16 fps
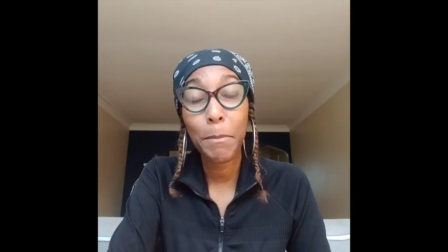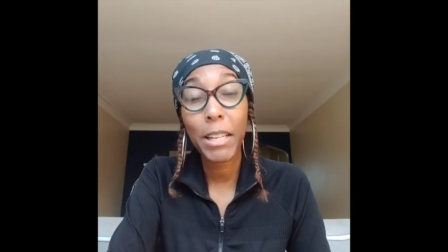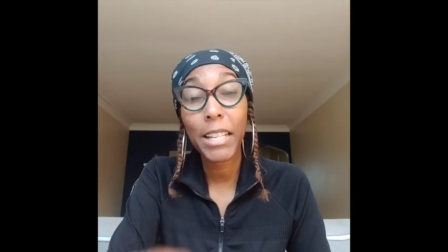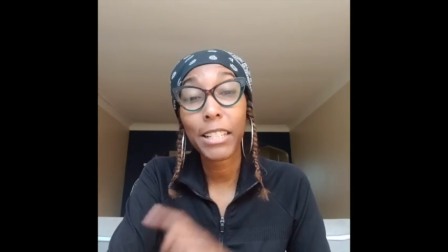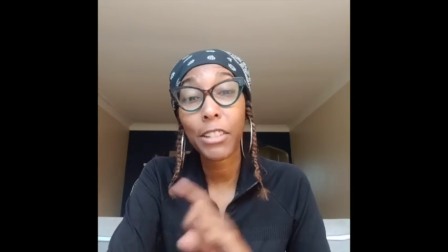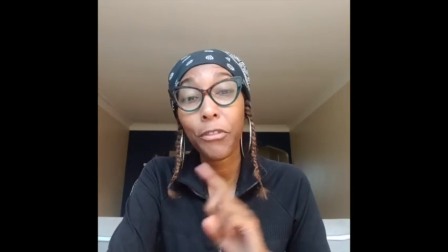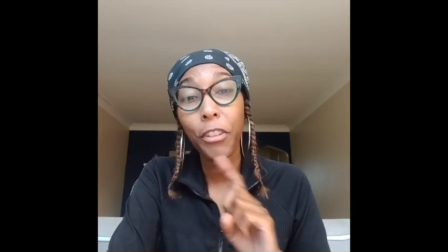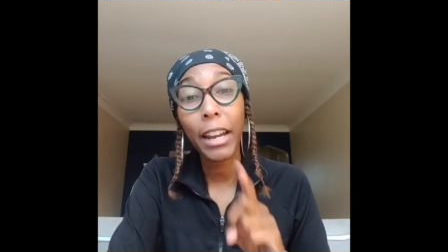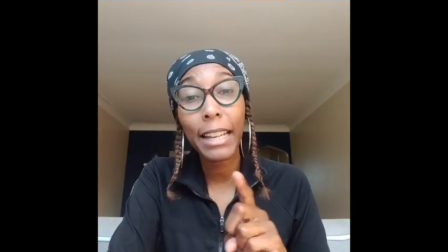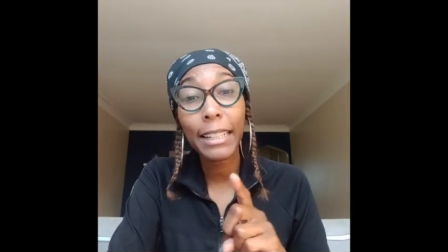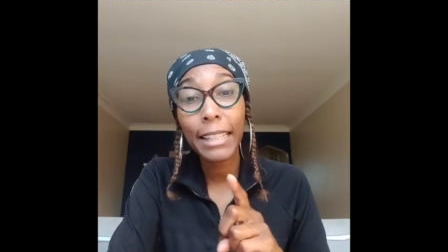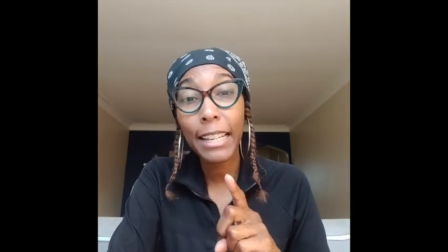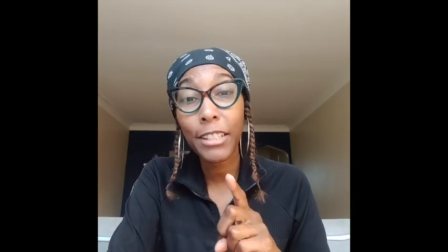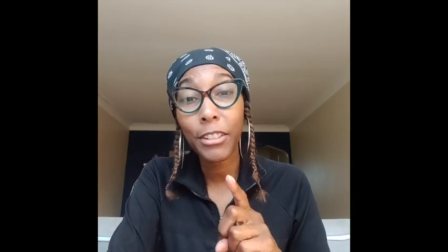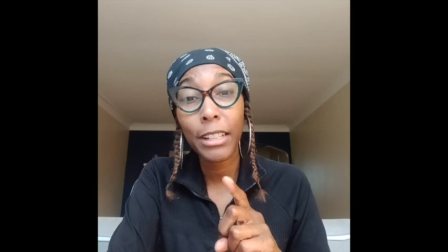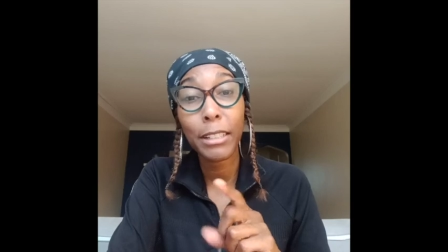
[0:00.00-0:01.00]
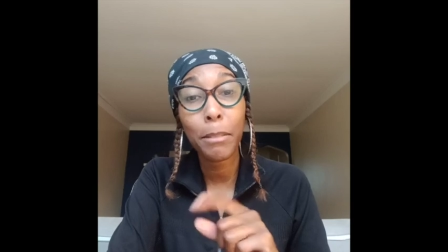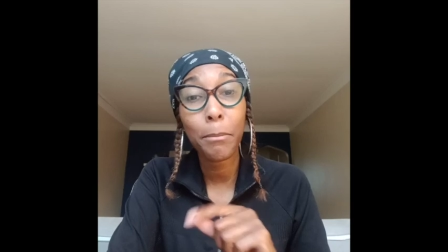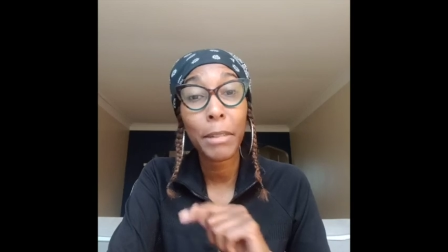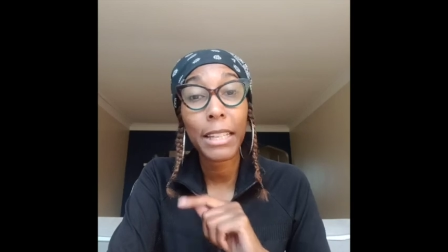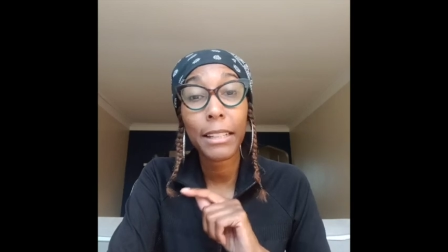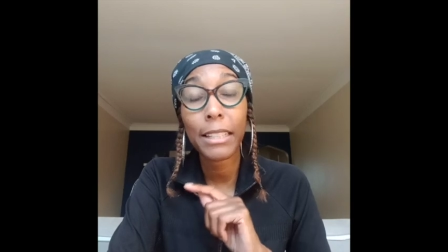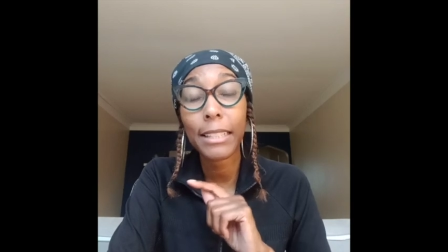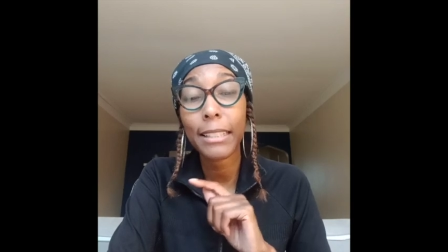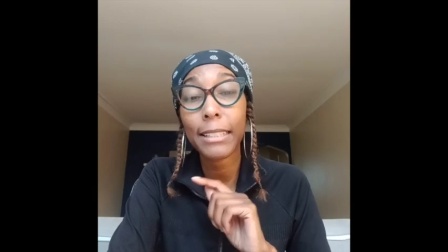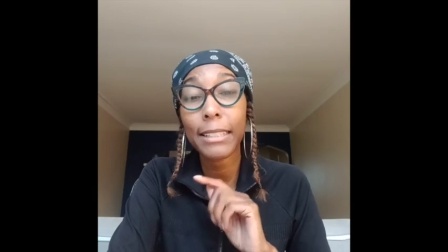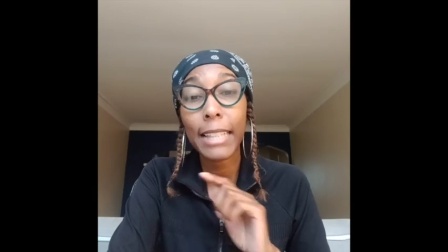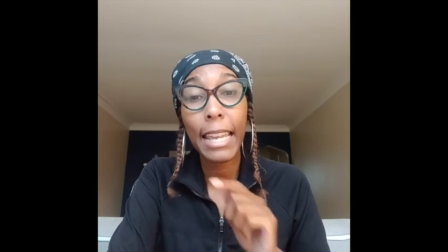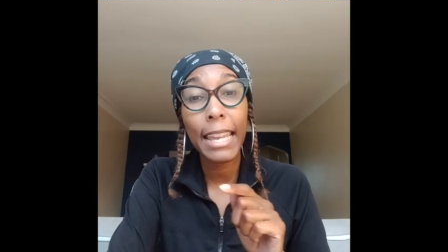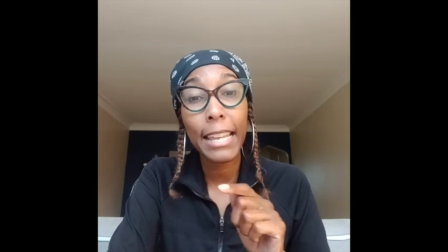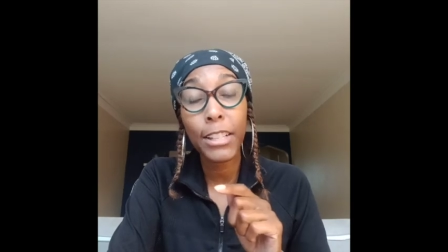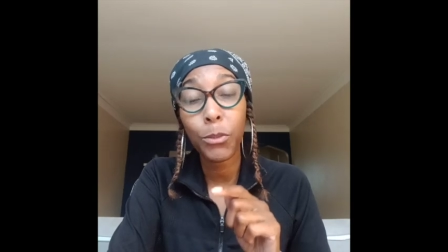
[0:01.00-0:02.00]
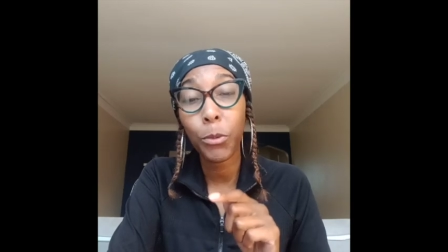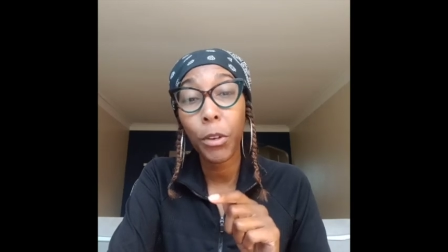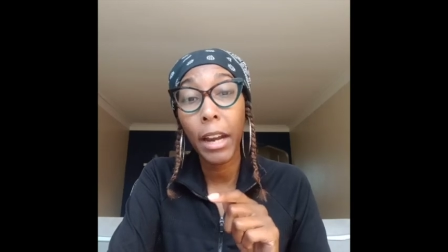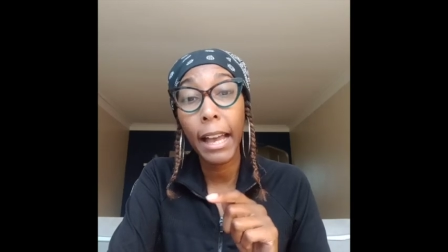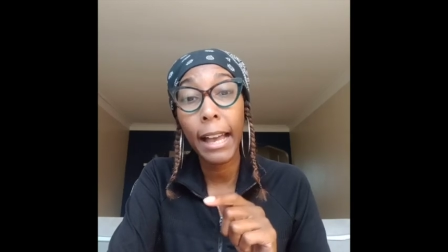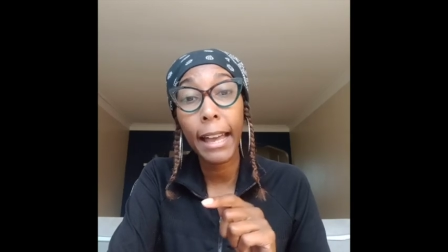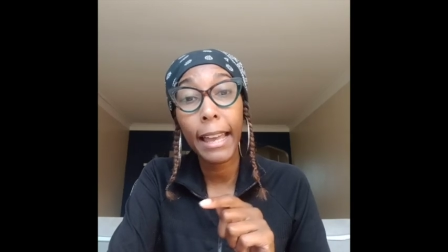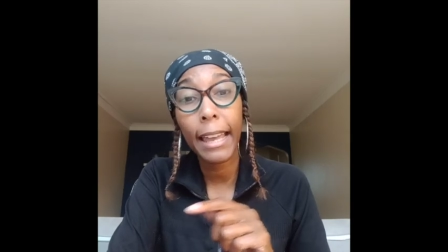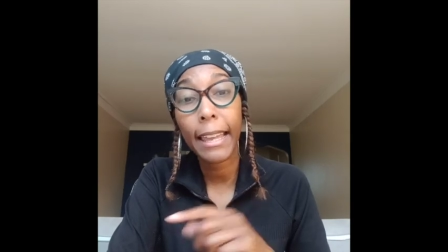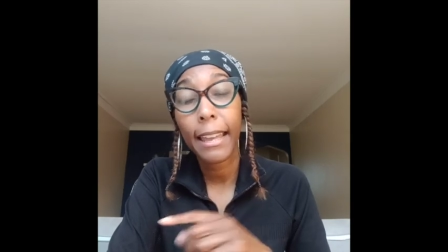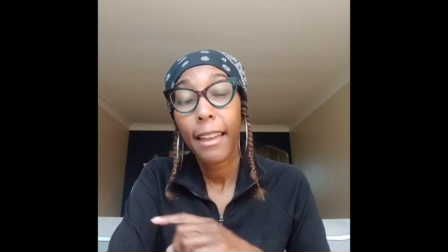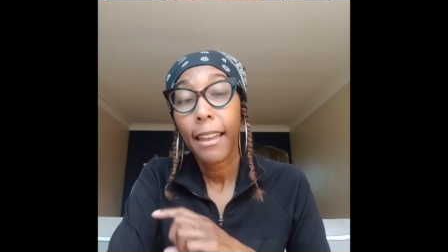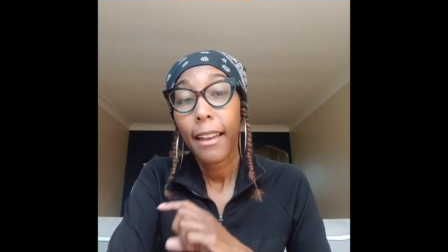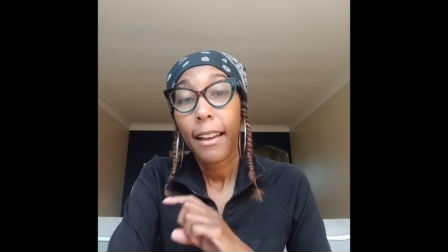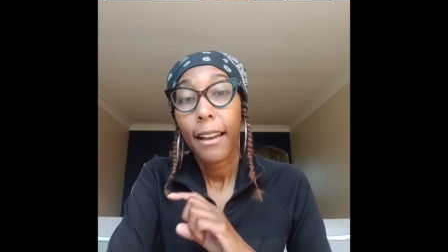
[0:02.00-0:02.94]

because Fridays are going to be days where I,